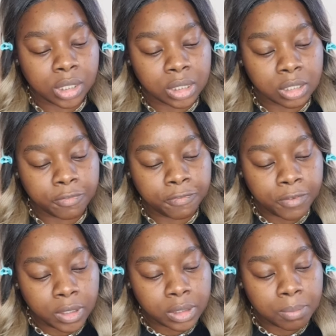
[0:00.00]
This is
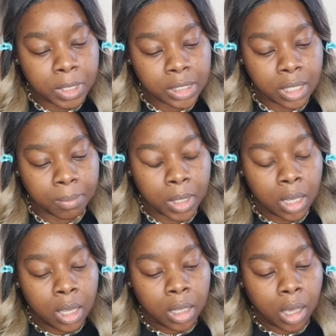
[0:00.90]
full to medium
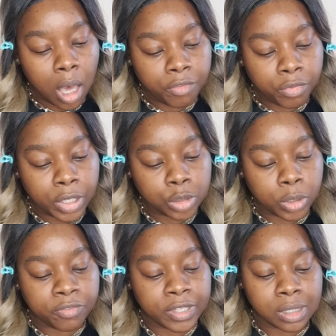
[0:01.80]
coverage
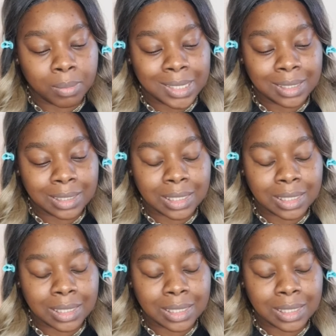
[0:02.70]
with vitamin